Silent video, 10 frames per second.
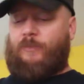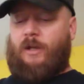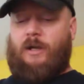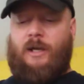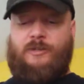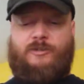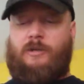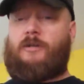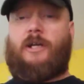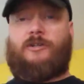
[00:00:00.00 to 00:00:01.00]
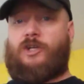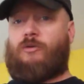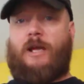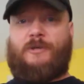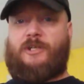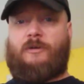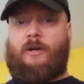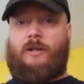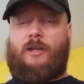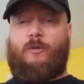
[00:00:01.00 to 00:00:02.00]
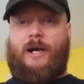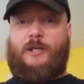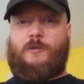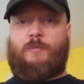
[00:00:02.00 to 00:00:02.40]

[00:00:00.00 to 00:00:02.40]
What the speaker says: It's a great material otherwise,